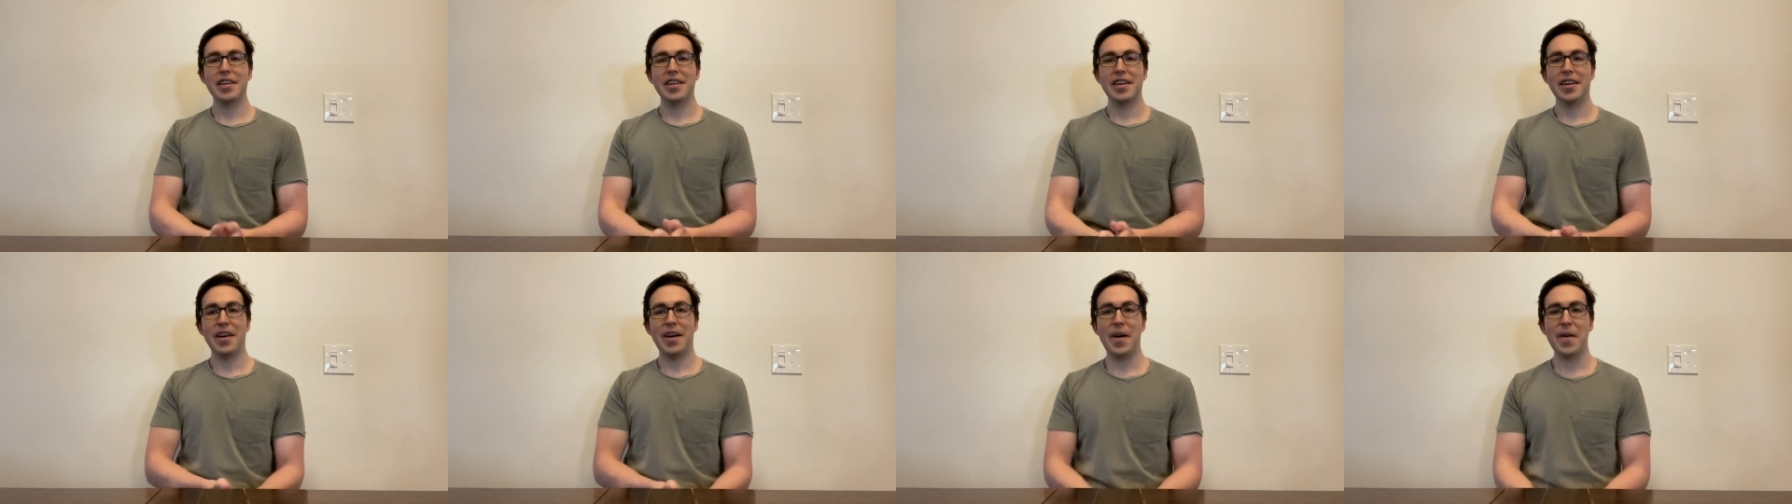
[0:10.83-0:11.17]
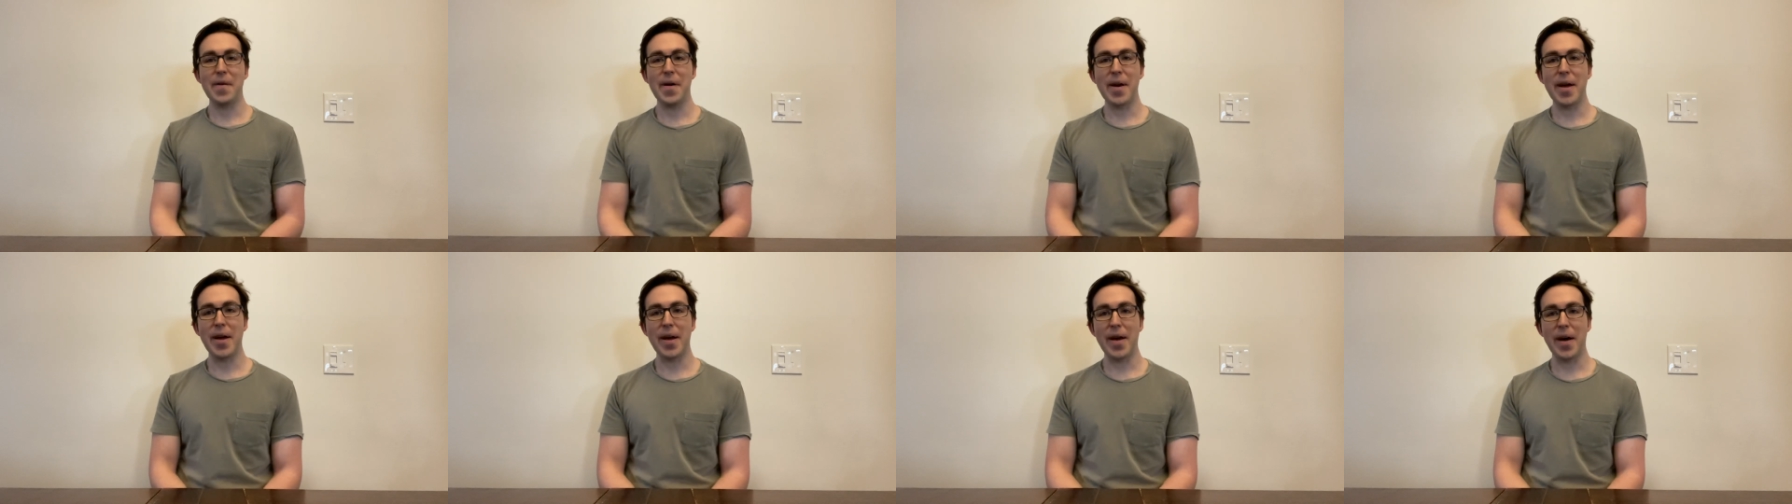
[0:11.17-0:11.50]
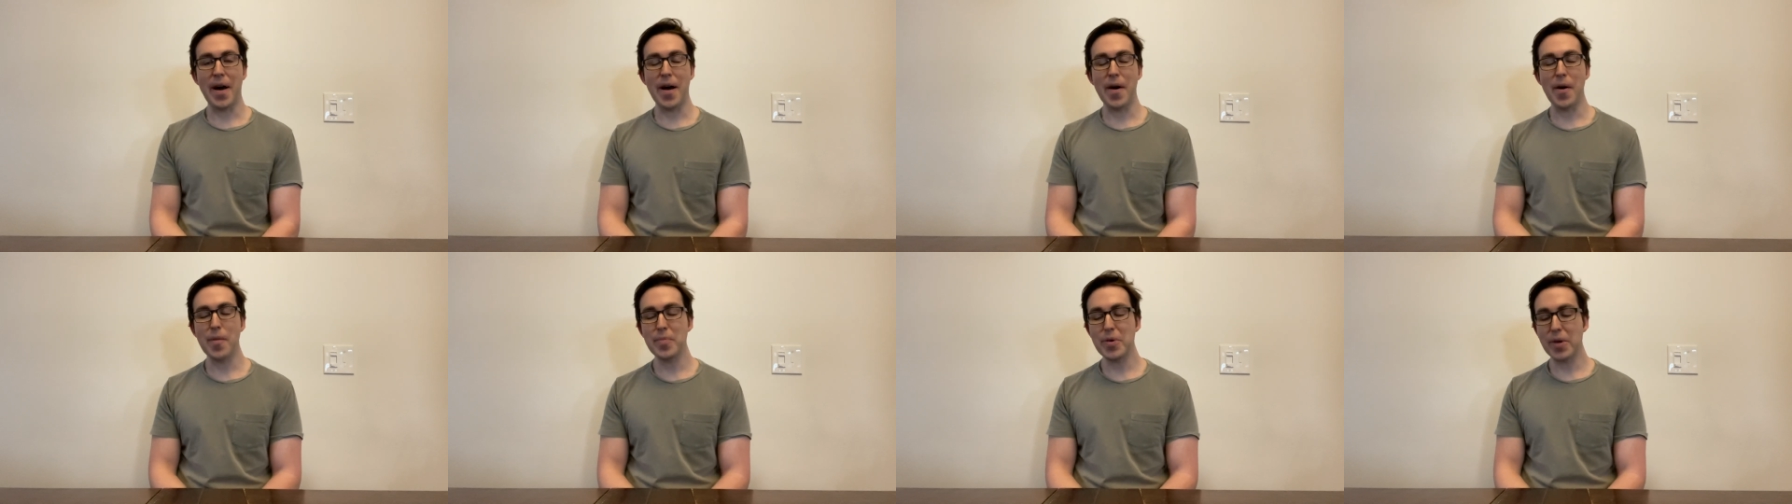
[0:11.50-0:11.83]
All right, I
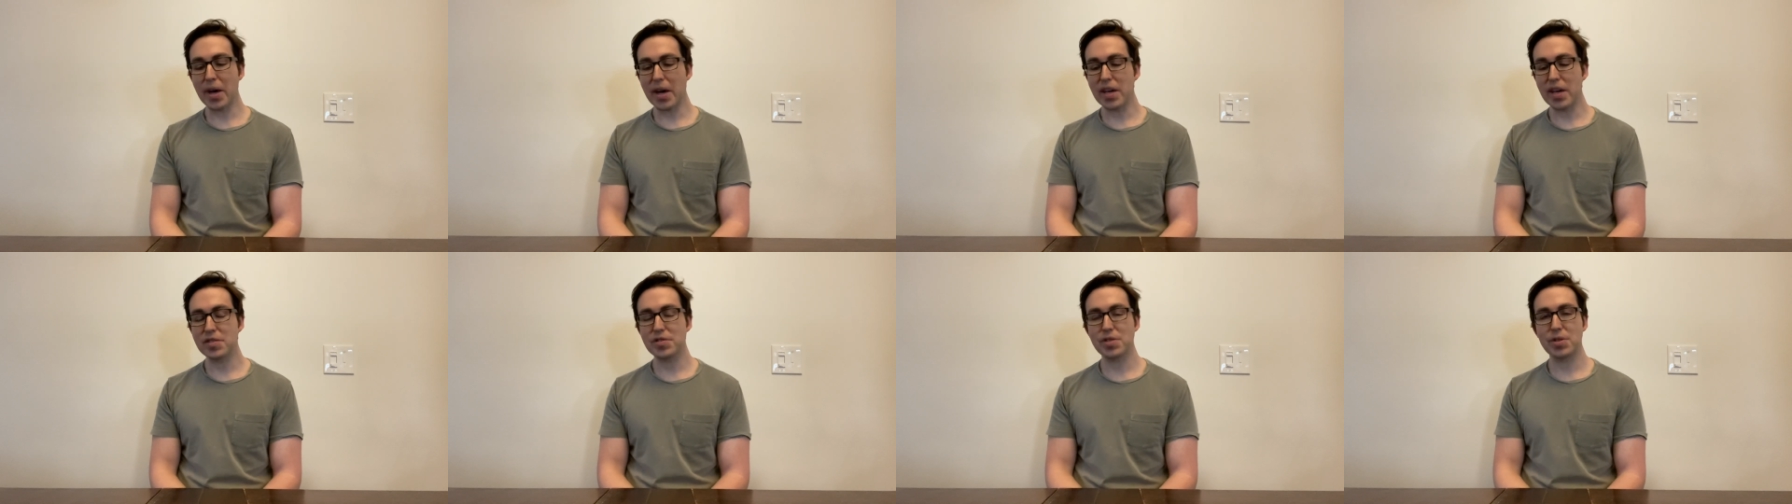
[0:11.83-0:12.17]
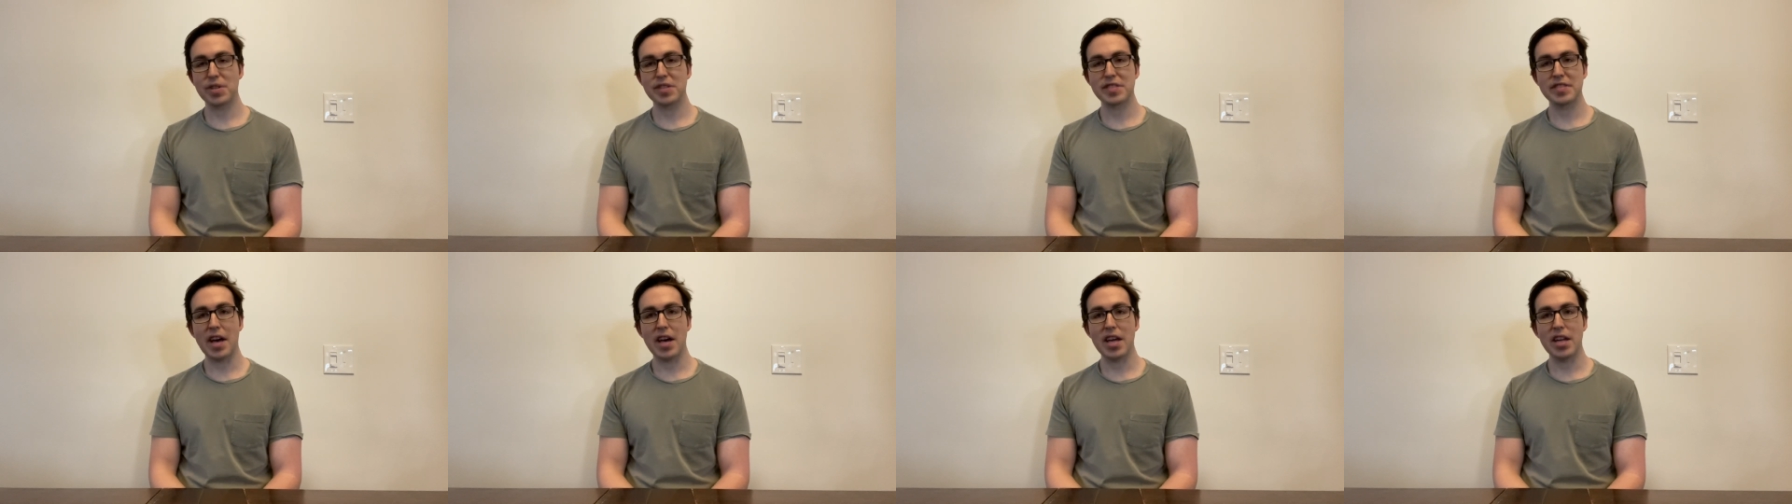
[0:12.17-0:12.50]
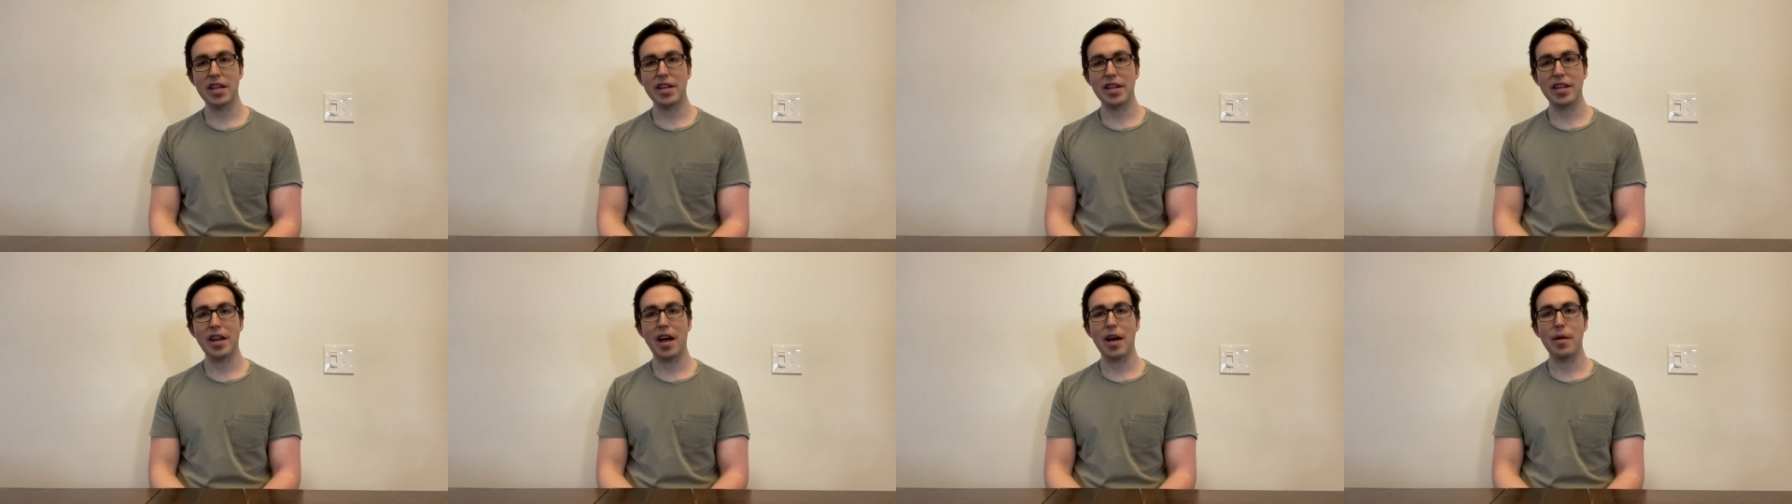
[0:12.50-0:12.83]
hope you guys are
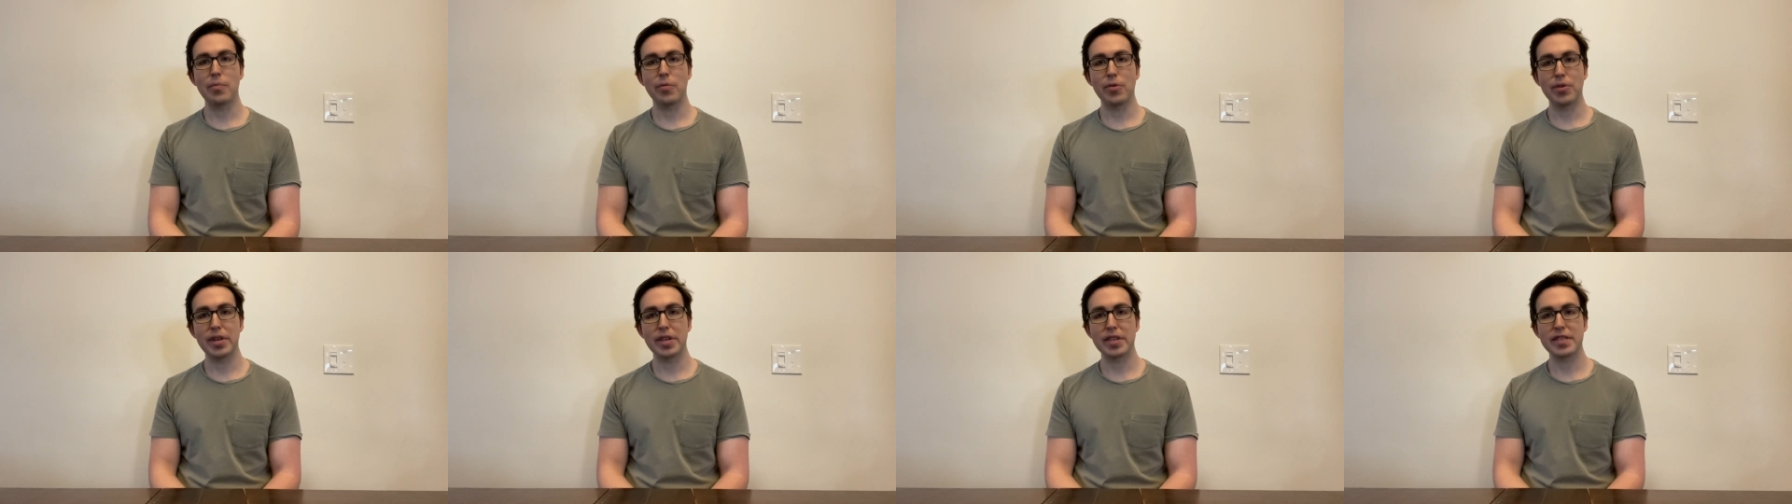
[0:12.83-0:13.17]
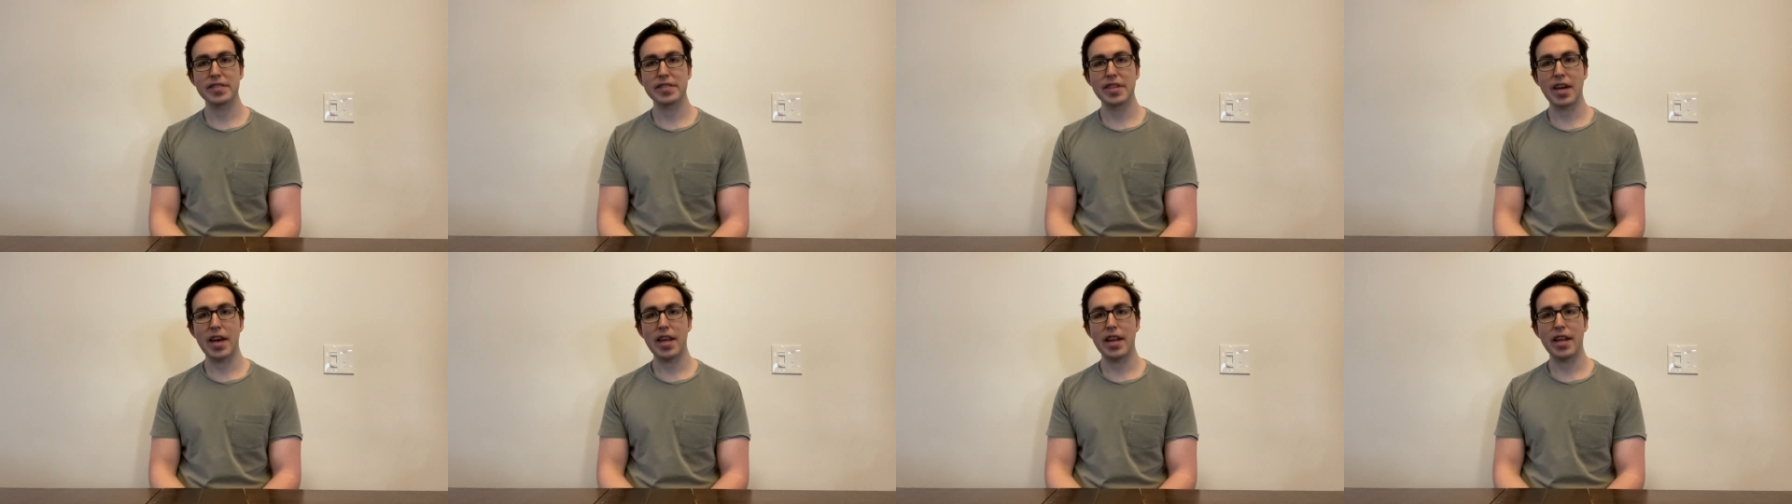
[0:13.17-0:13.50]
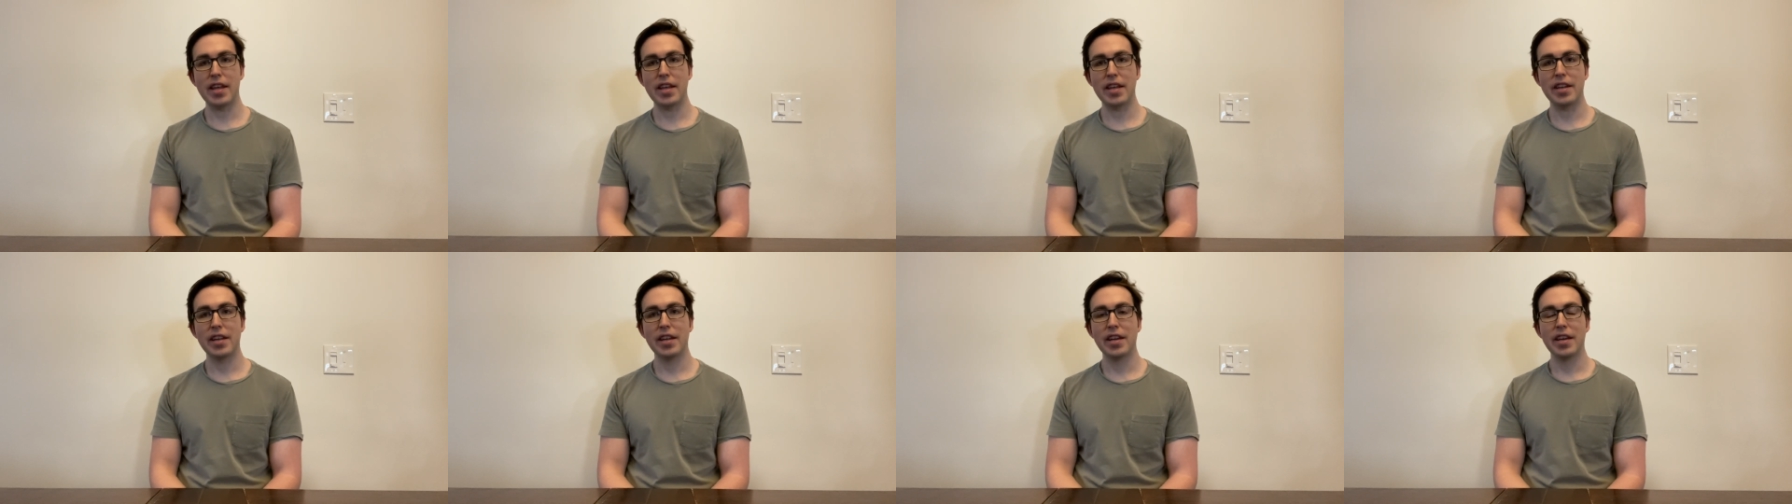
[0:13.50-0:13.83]
excited. I'm really
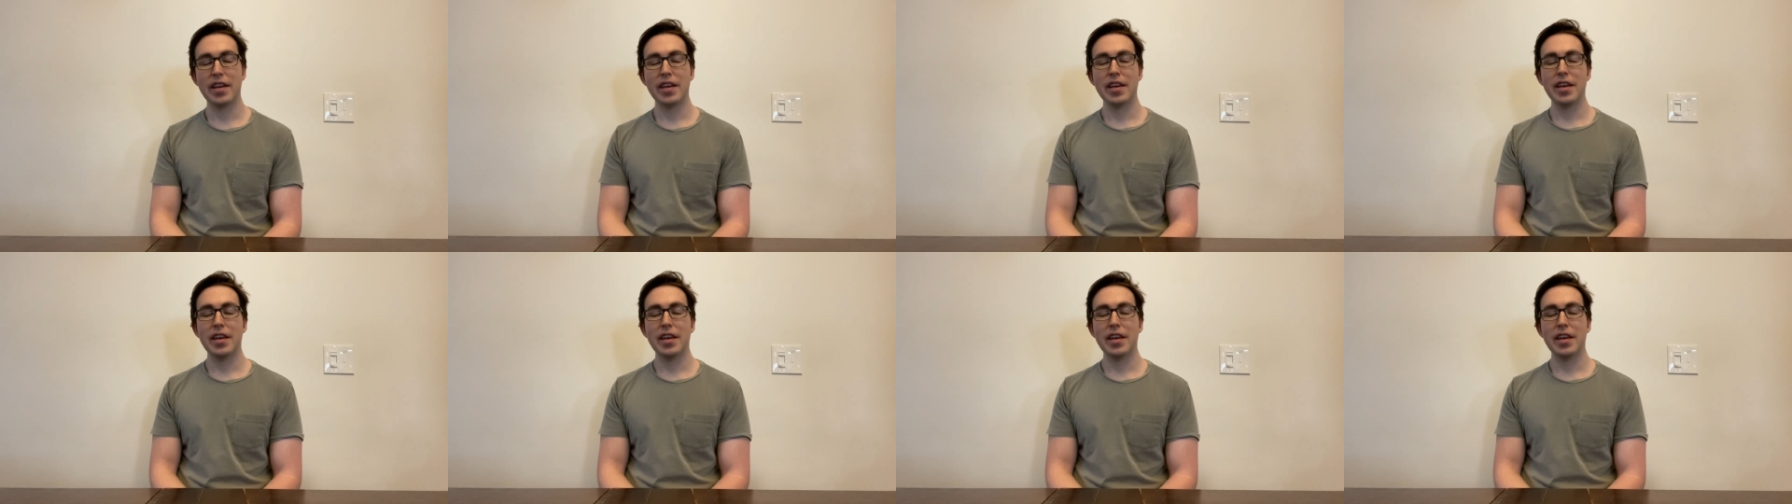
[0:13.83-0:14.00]
excited.